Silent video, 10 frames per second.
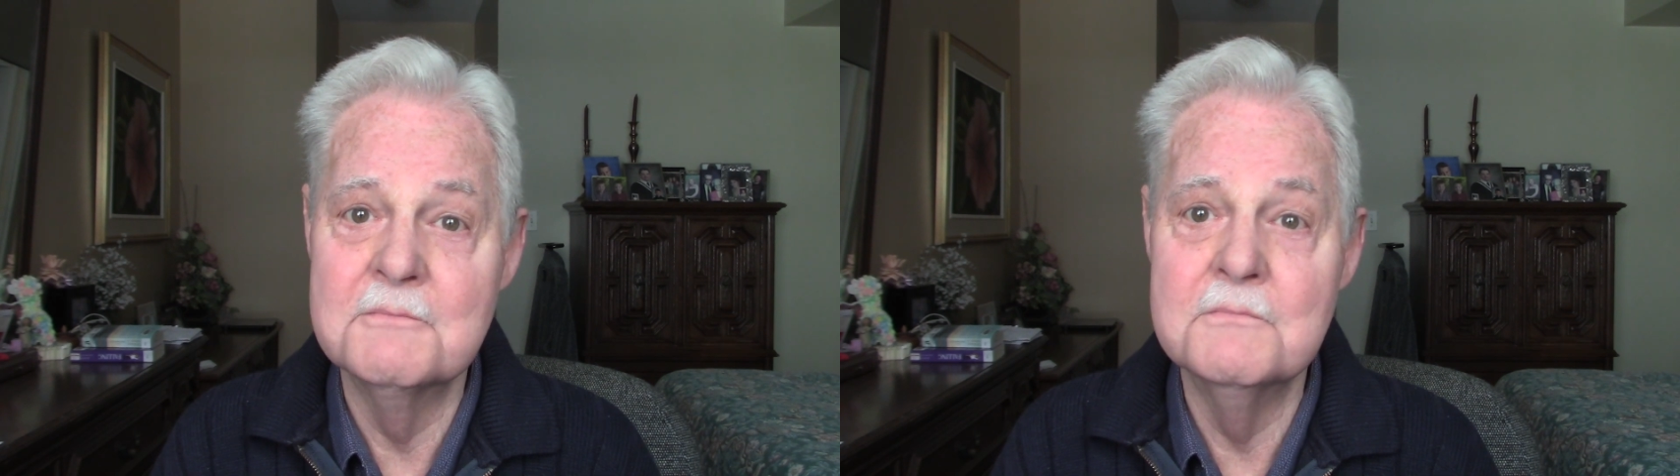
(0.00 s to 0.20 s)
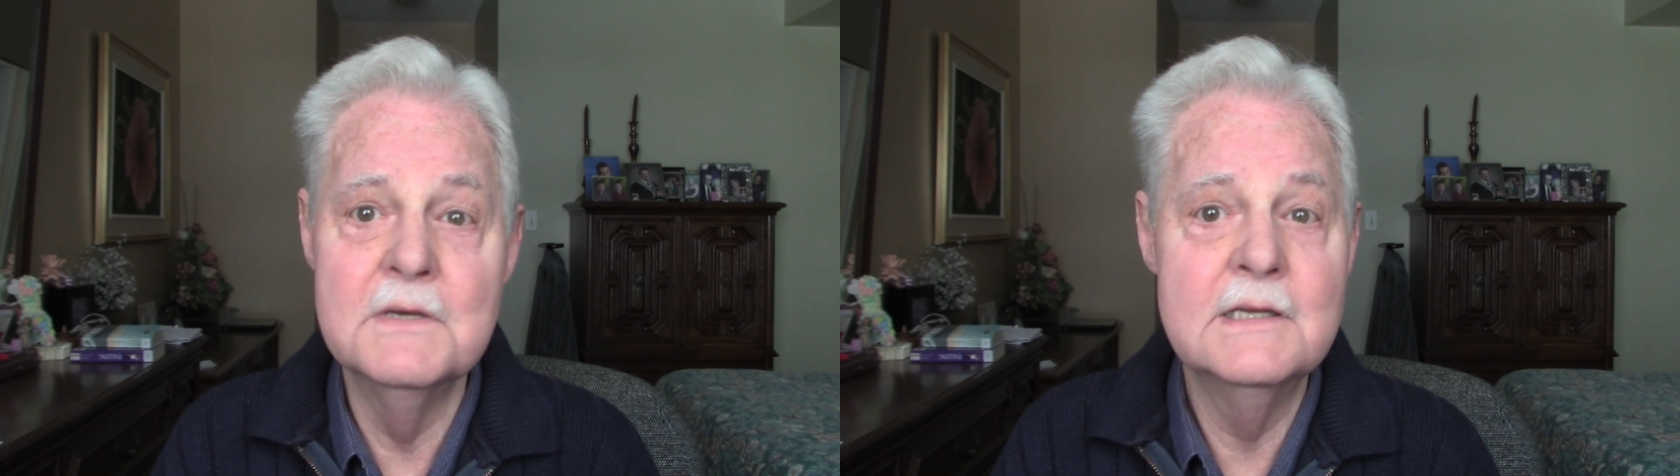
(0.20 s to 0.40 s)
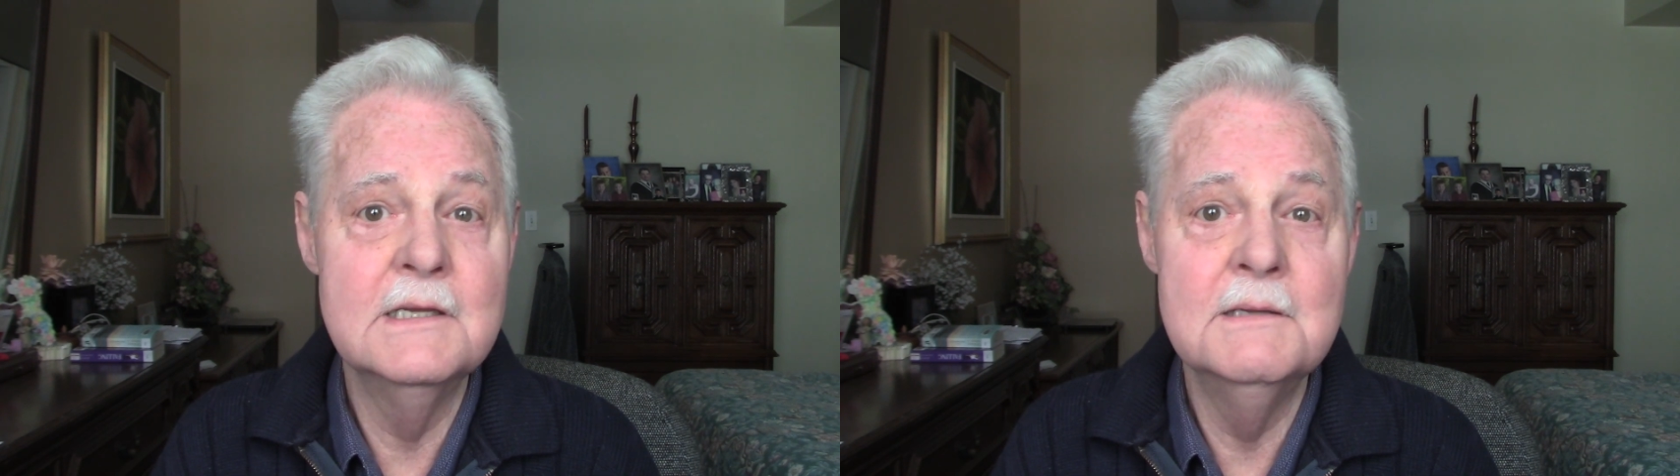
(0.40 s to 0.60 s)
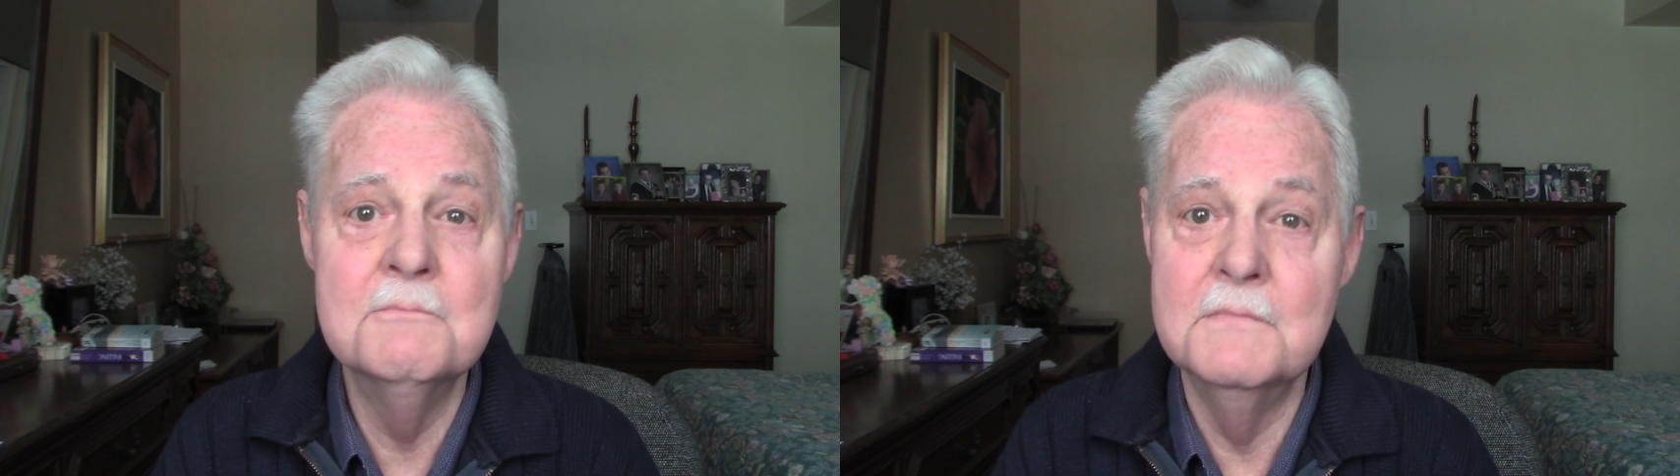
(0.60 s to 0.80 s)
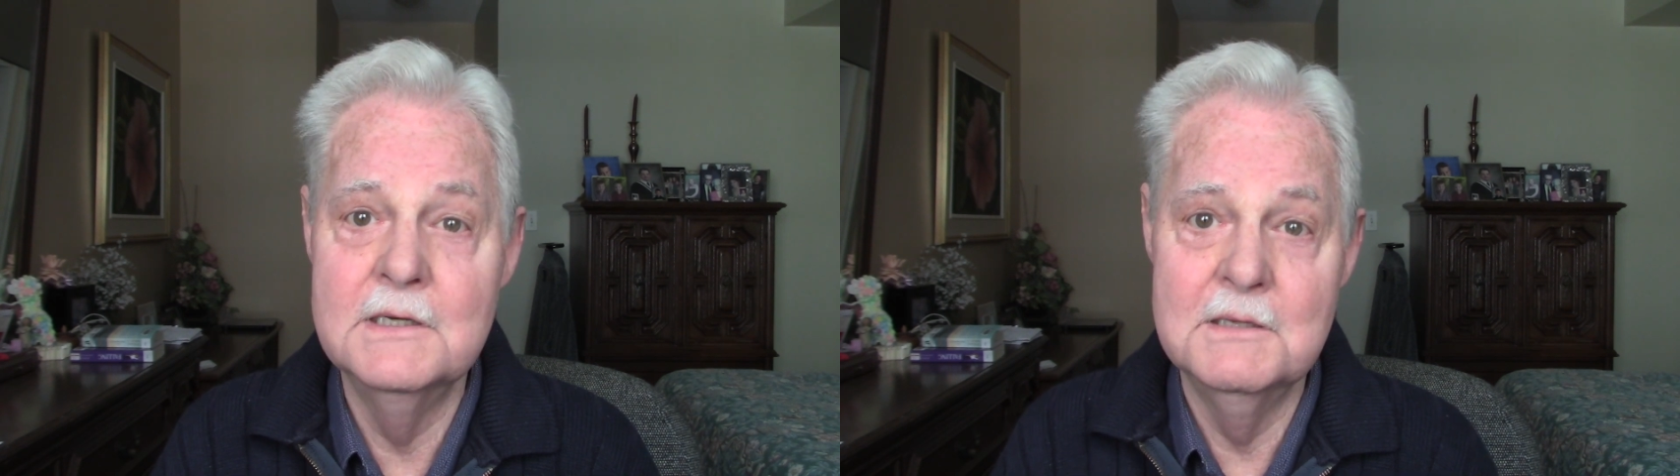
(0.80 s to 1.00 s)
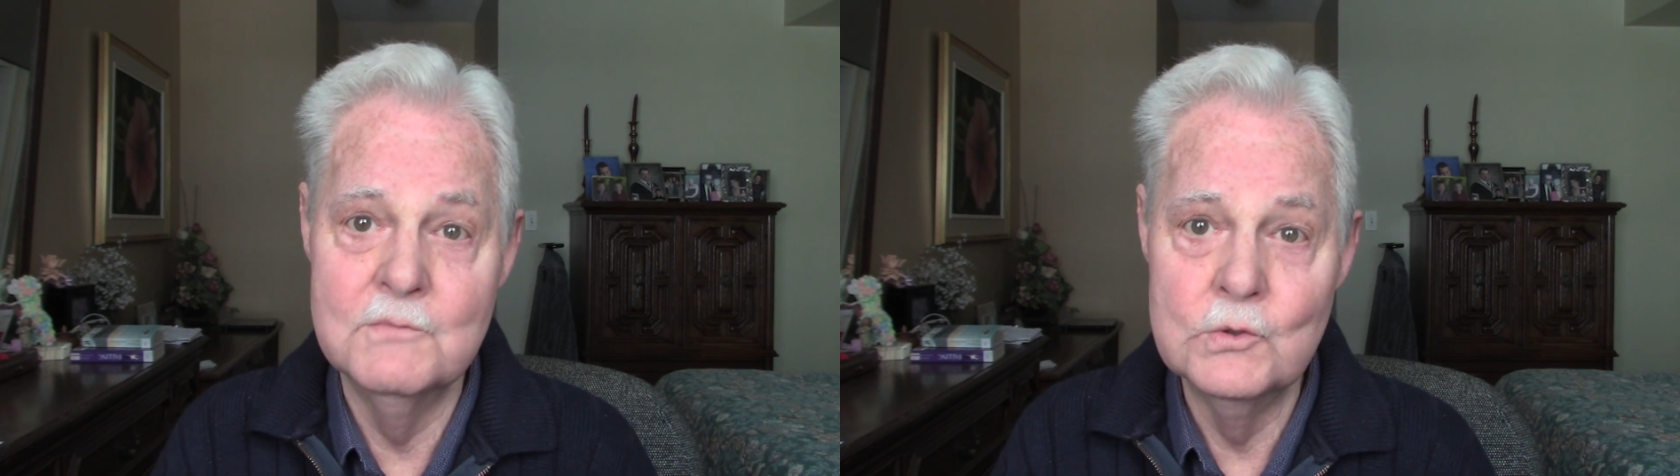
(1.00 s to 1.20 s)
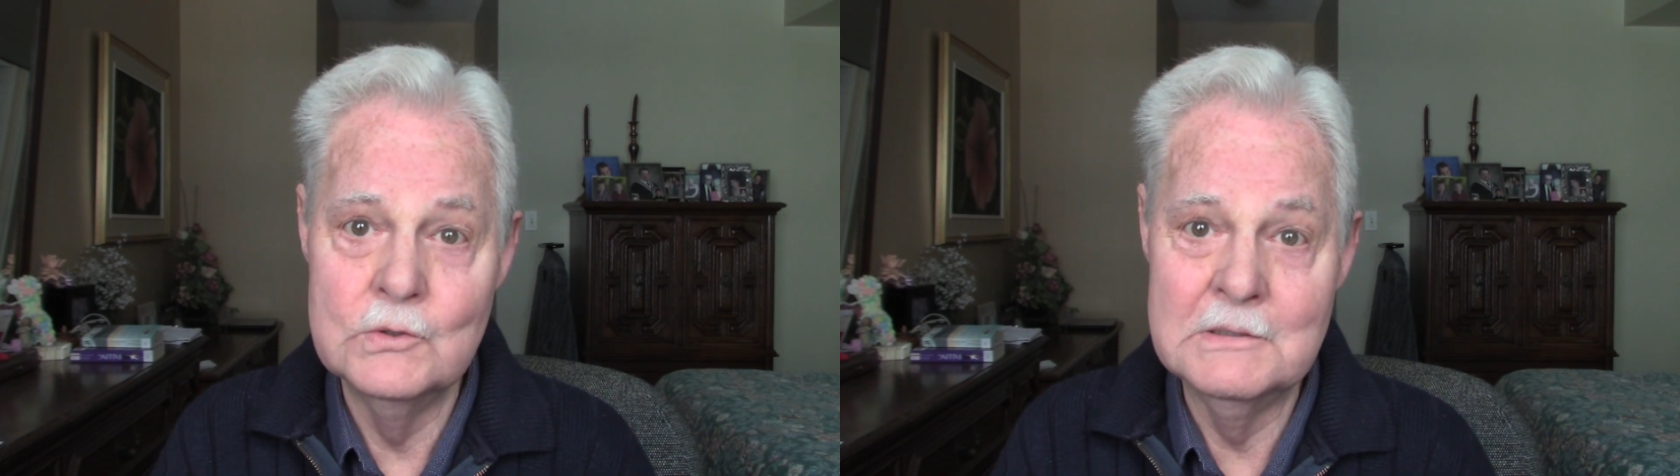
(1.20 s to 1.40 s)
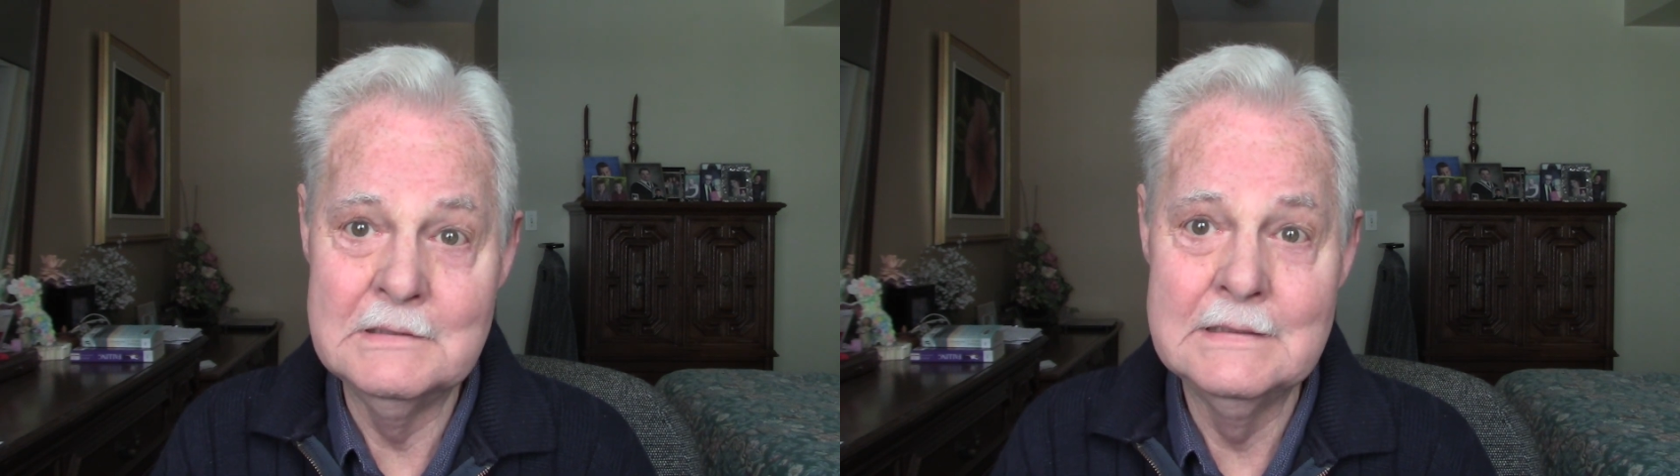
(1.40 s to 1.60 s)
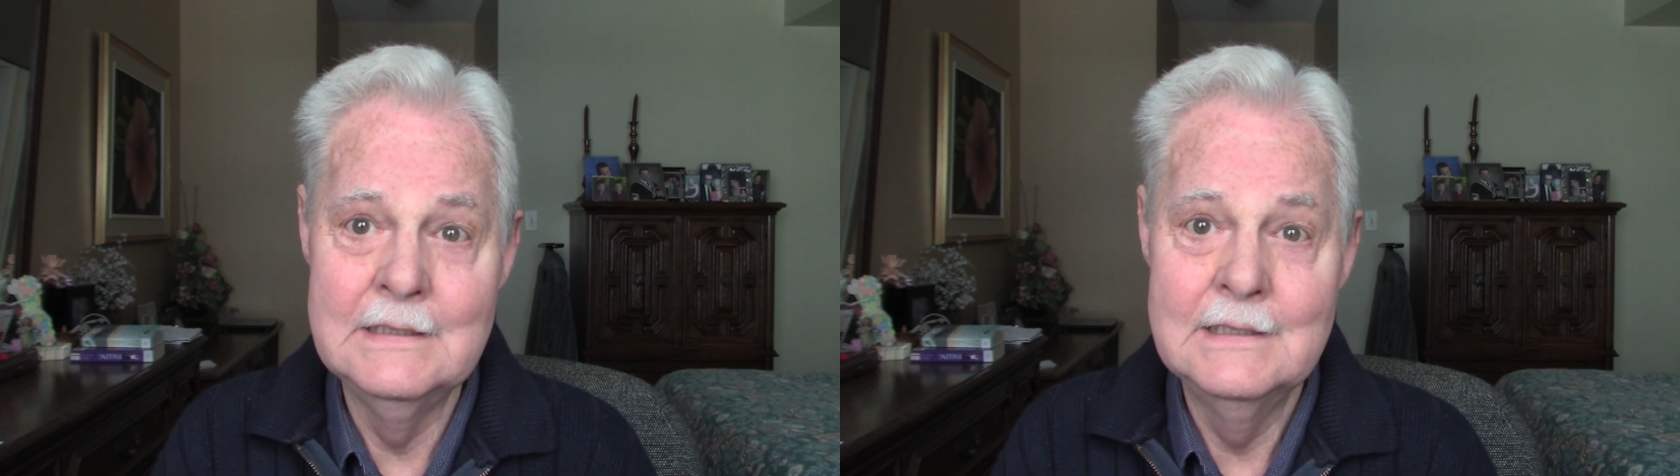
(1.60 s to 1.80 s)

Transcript: and many, many more.